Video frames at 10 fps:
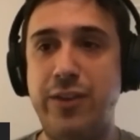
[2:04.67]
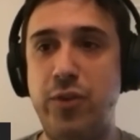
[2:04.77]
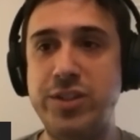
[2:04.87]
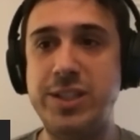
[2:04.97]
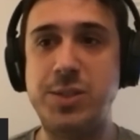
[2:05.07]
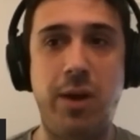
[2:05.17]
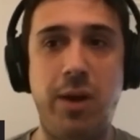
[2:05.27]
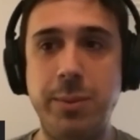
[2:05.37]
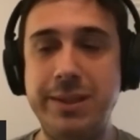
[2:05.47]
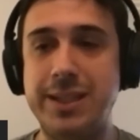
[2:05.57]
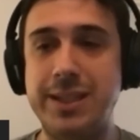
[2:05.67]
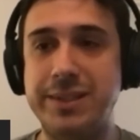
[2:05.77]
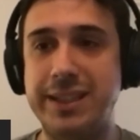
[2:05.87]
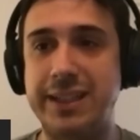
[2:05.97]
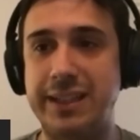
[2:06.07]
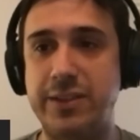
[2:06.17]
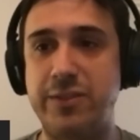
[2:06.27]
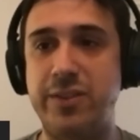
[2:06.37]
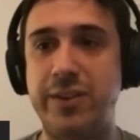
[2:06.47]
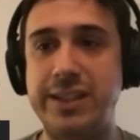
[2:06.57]
first is probably something like a
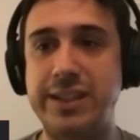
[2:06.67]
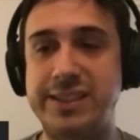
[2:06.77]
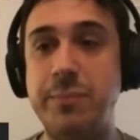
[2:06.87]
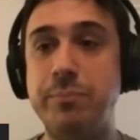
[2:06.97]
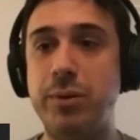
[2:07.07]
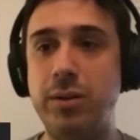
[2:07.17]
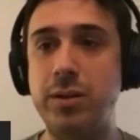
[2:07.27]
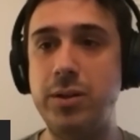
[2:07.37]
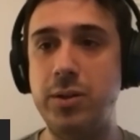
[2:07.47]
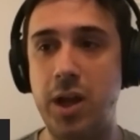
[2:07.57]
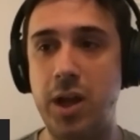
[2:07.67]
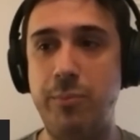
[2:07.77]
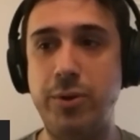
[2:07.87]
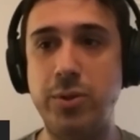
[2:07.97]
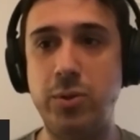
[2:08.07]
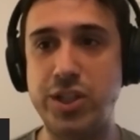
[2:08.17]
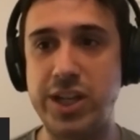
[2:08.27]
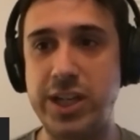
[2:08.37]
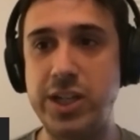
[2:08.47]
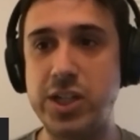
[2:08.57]
very simple protocol
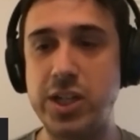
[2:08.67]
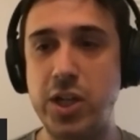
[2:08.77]
change,